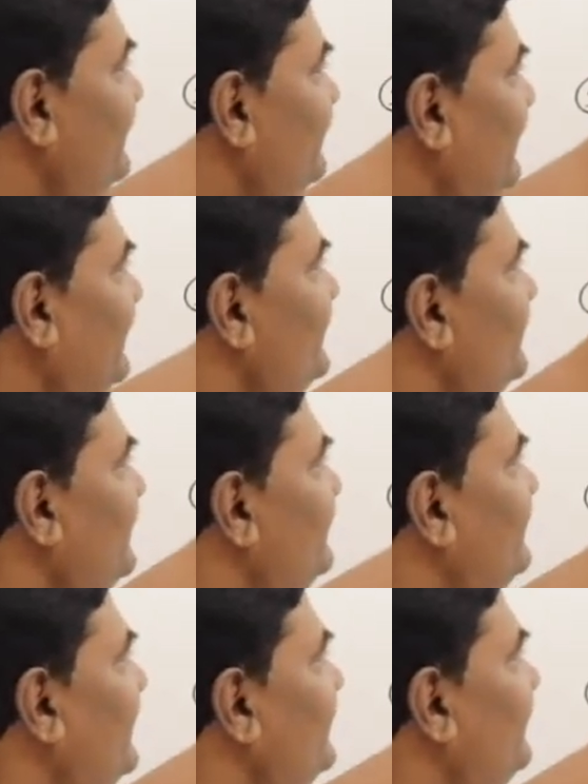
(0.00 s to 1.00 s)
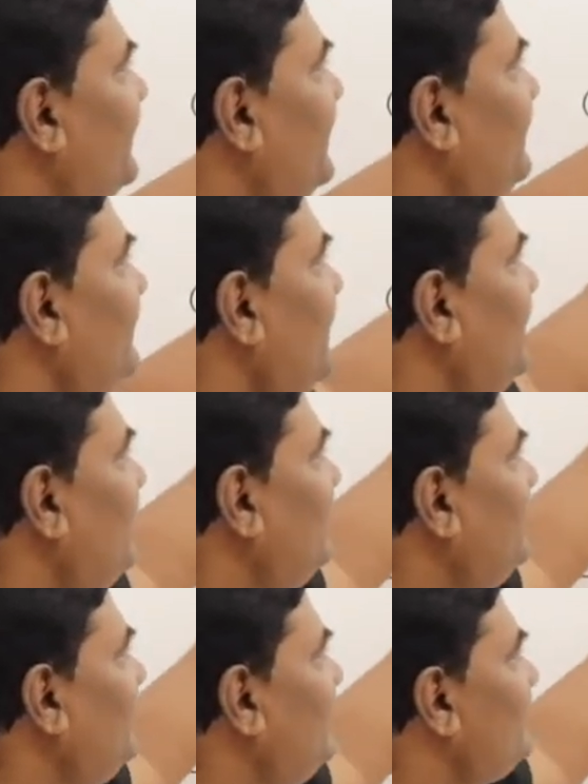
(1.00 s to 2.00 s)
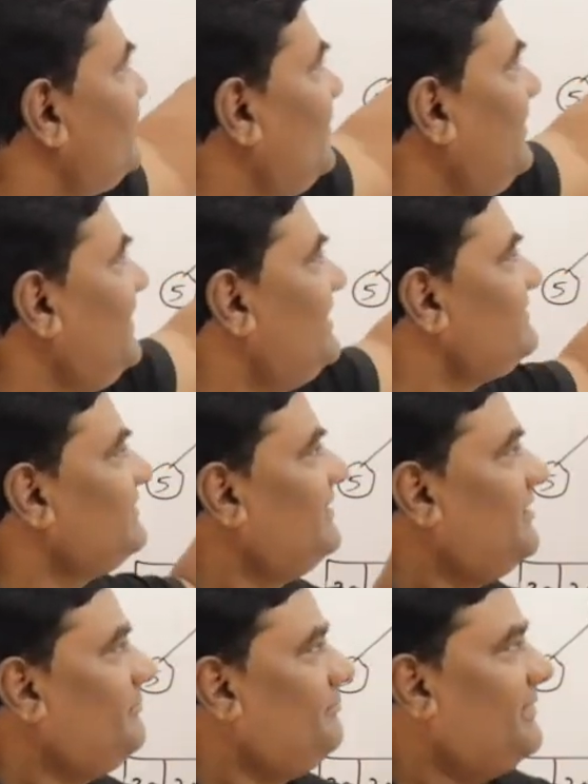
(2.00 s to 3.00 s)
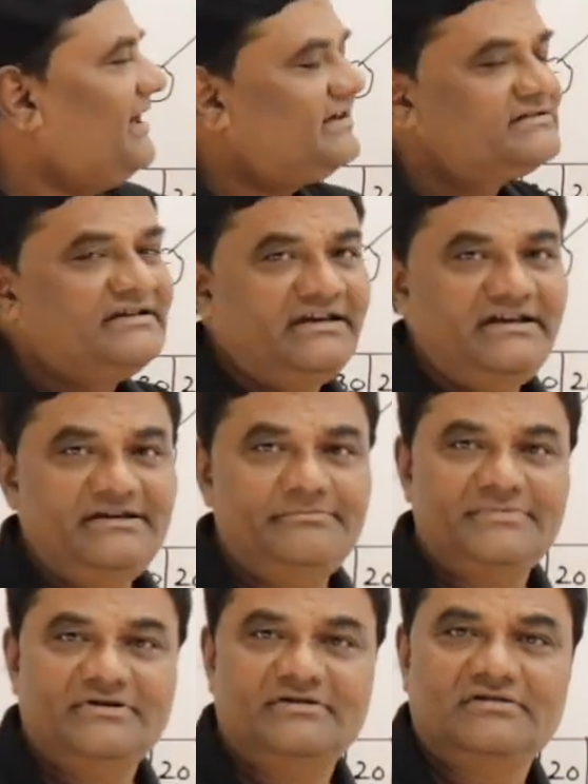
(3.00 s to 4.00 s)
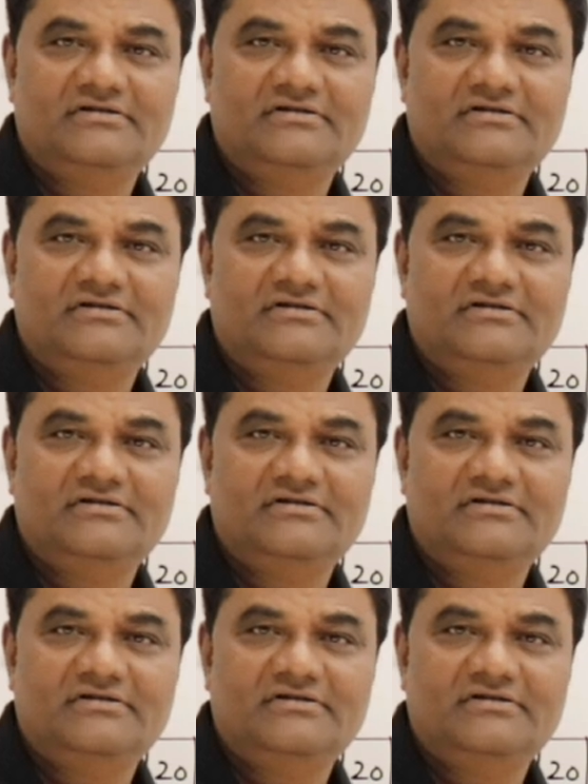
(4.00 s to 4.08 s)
this condition is satisfied, then it is called as max heap.